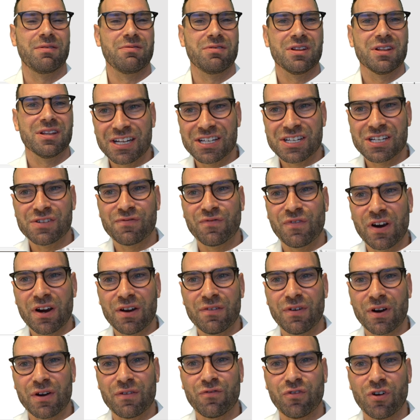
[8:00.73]
It, this is
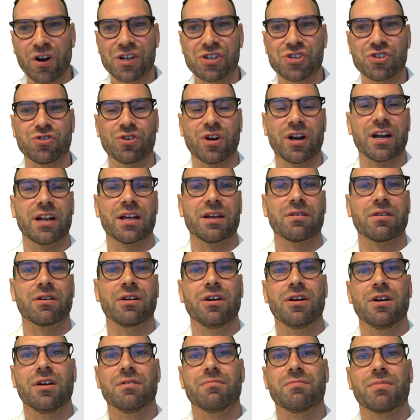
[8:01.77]
very, very frustrating
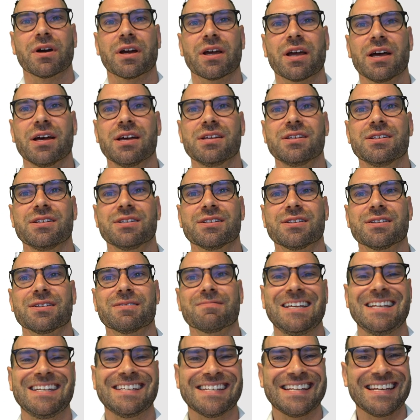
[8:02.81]
because
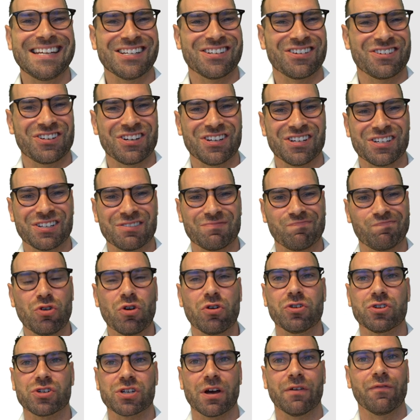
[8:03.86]
these things are just, you
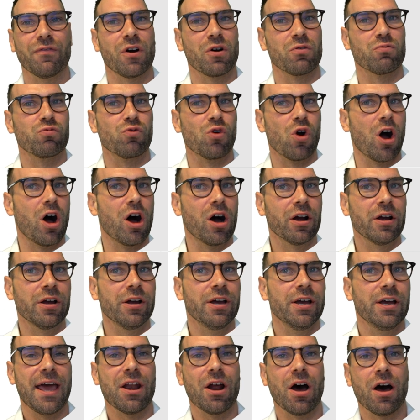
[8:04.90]
know yourself, are wrong.
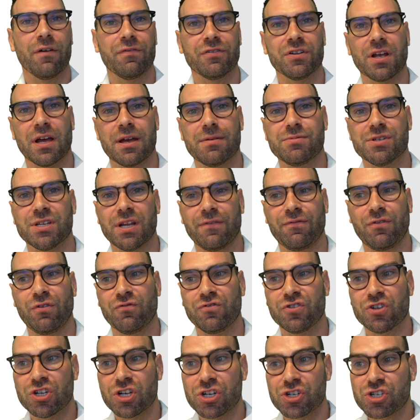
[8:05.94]
And oftentimes, if
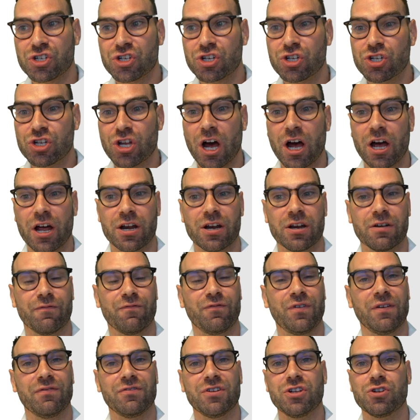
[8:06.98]
you've just done
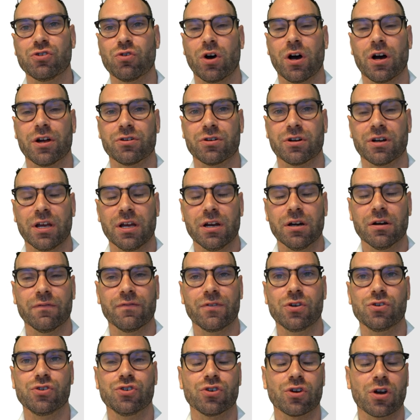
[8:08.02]
50 to 100
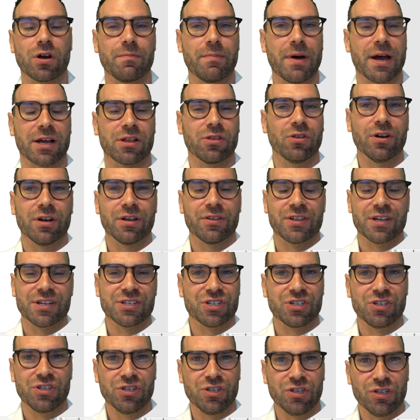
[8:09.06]
interviews, you come back and look at
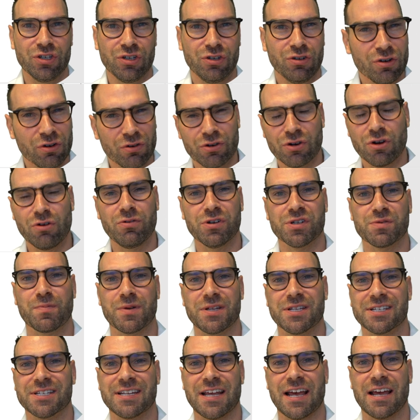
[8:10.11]
this, you don't know what's
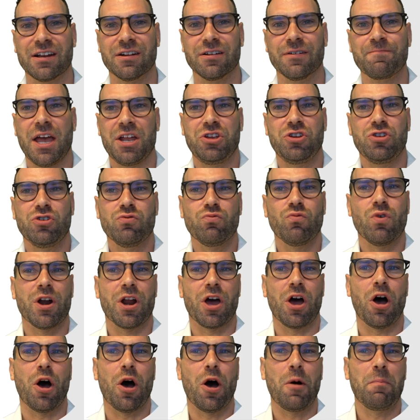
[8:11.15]
been said. And you don't want
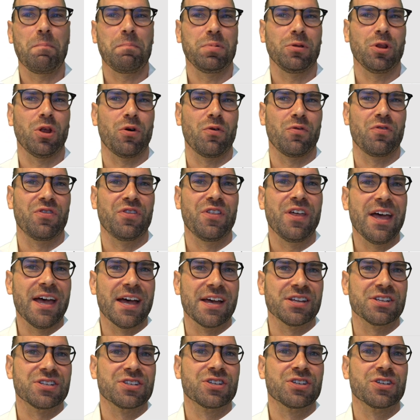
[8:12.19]
to upload
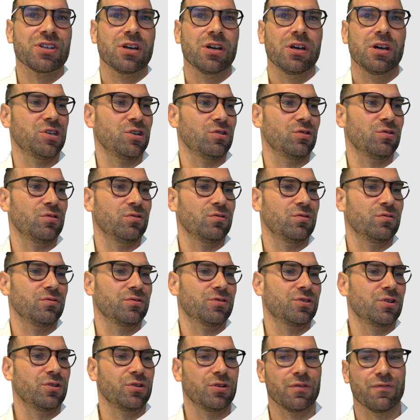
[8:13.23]
this to,
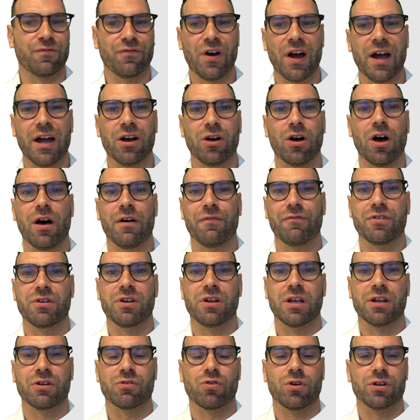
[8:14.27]
to your file. Often
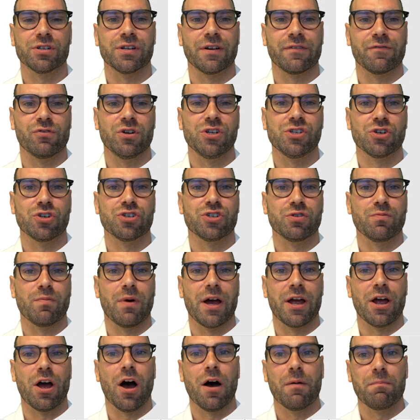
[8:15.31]
in qualitative research, you
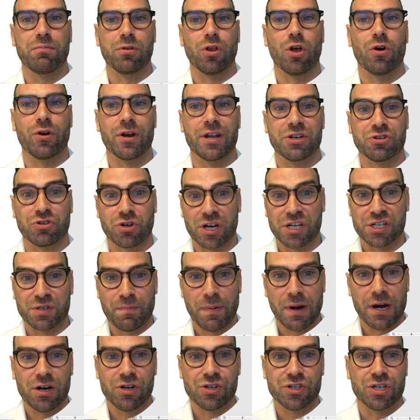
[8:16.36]
might upload in
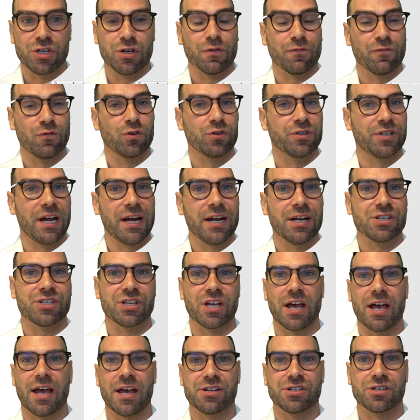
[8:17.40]
transparency your full data
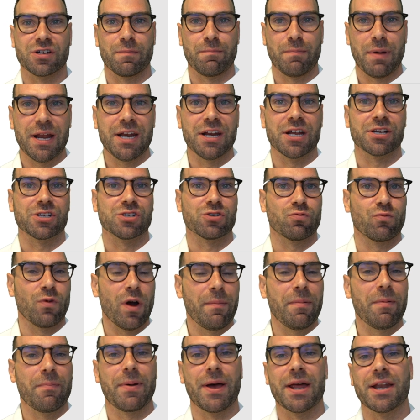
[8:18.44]
set as an appendix or
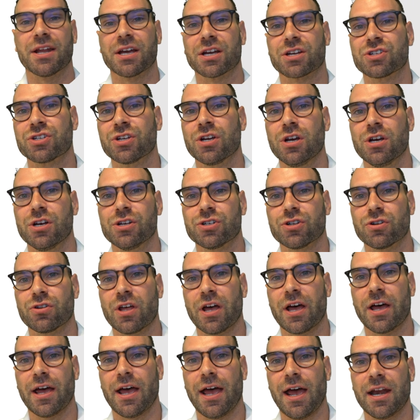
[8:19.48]
web appendix so
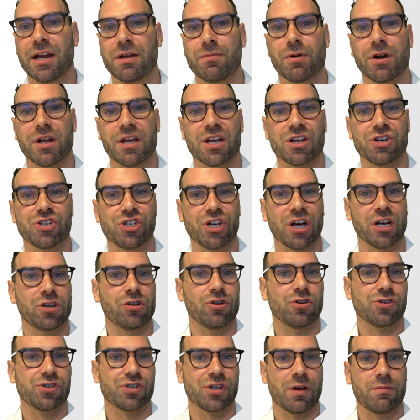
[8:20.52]
that anybody can check
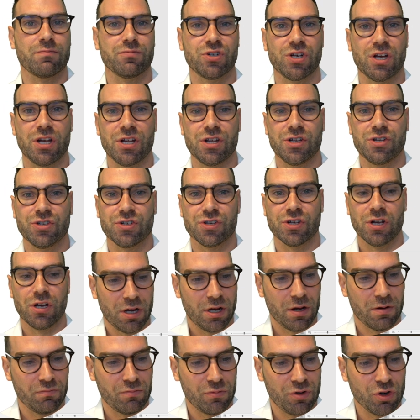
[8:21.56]
your assumptions,
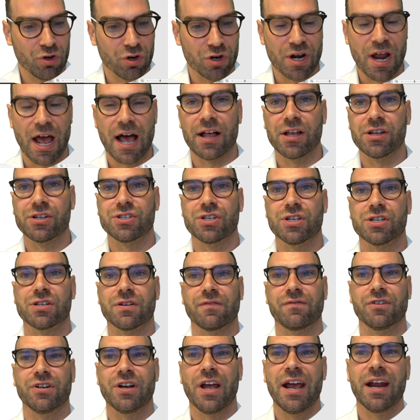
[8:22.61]
um, your analysis
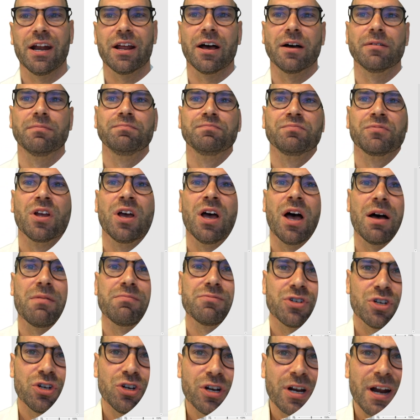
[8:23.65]
of your data.
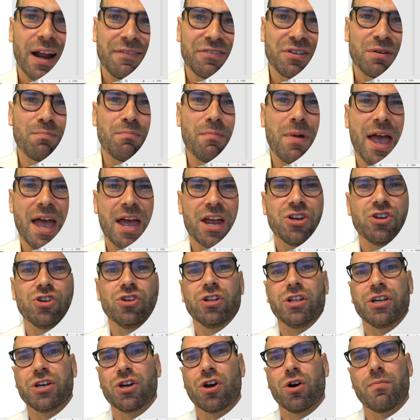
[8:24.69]
Um, so you're gonna have to
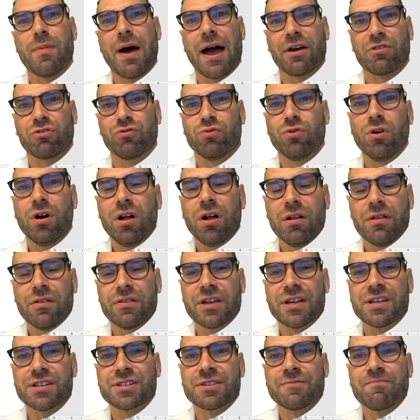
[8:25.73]
manually go back through all of
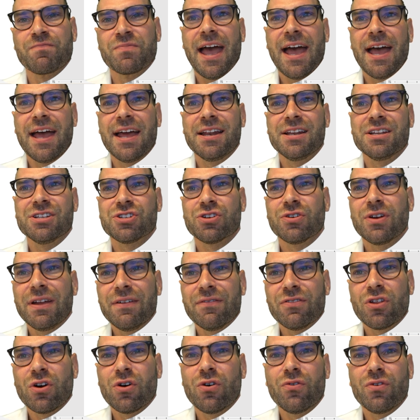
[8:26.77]
this. And so
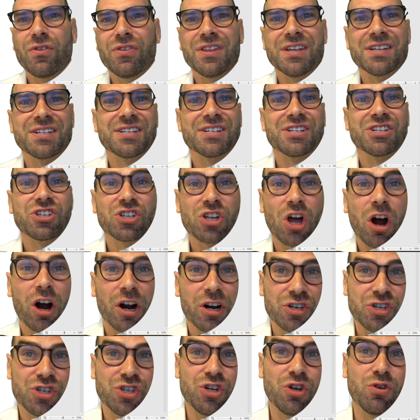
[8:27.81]
even though this
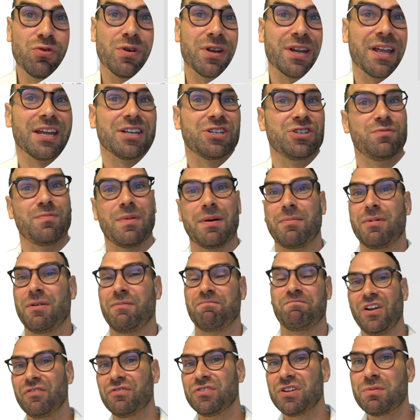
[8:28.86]
starts you and gets you maybe
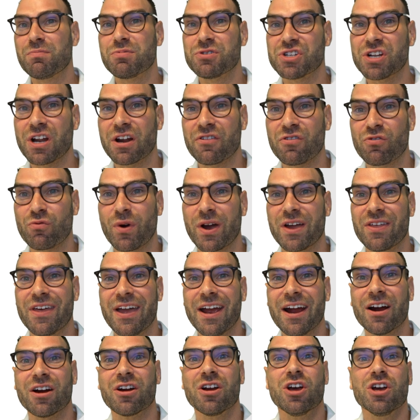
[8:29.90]
50% of the way
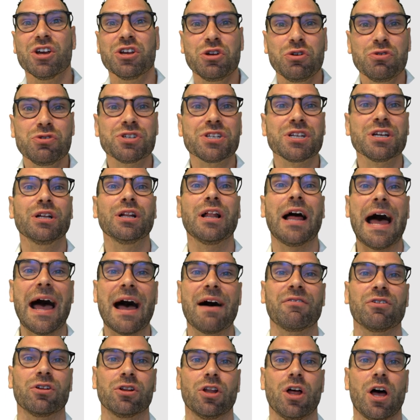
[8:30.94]
there, you still
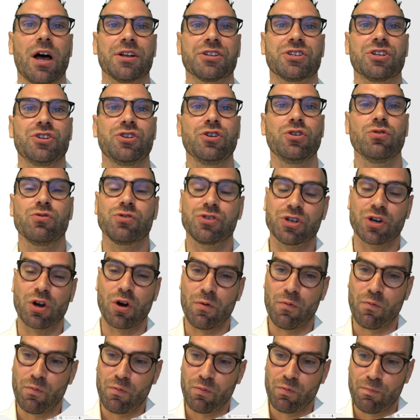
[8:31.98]
have a lot to do to
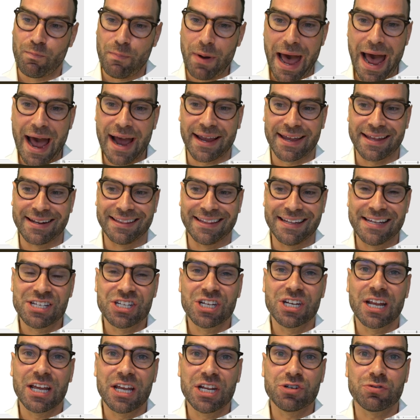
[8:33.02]
go back and
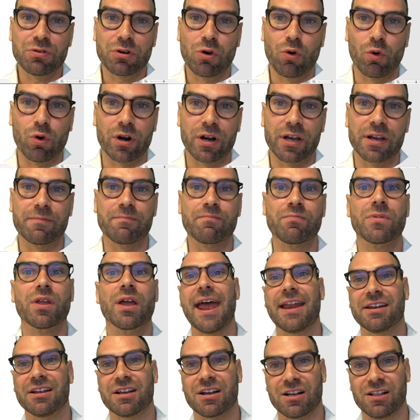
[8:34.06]
listen to each recording
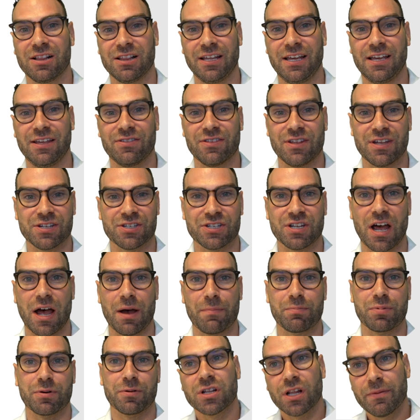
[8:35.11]
and clean this
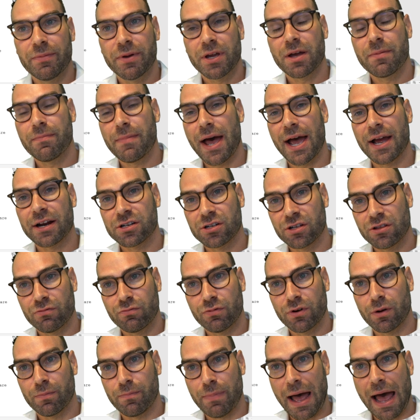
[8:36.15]
up. So let me come back to the
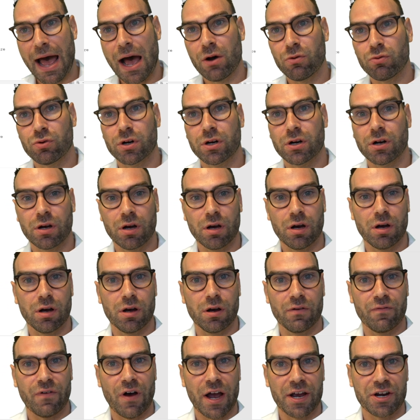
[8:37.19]
real power
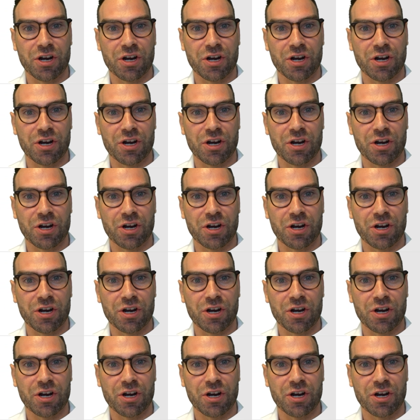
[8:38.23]
of